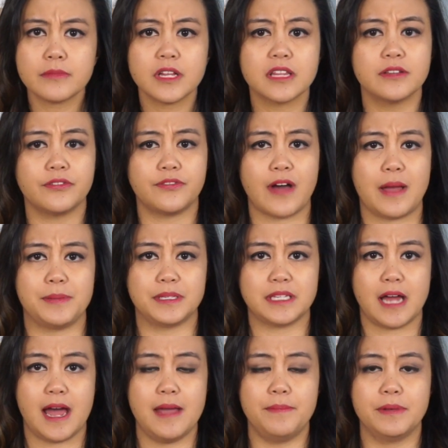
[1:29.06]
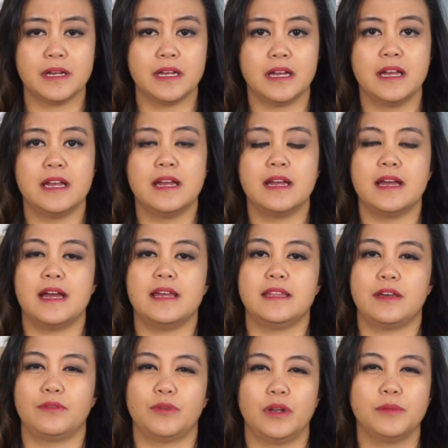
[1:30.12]
the fibre type, and
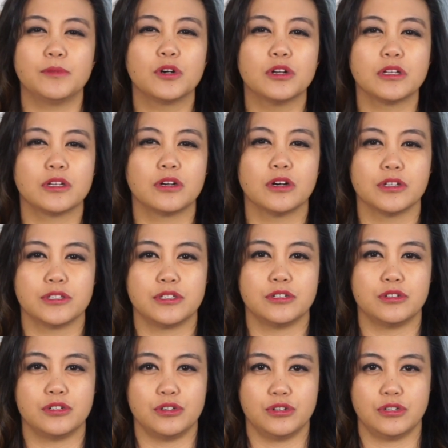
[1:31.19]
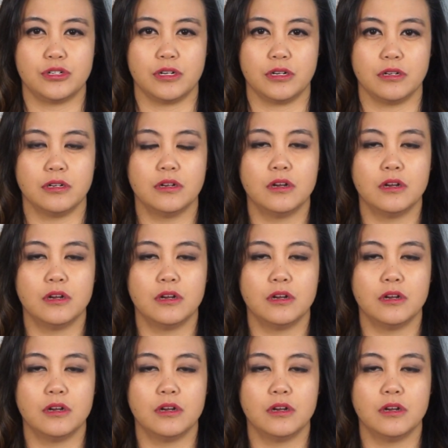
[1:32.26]
then what I'm calling constitution,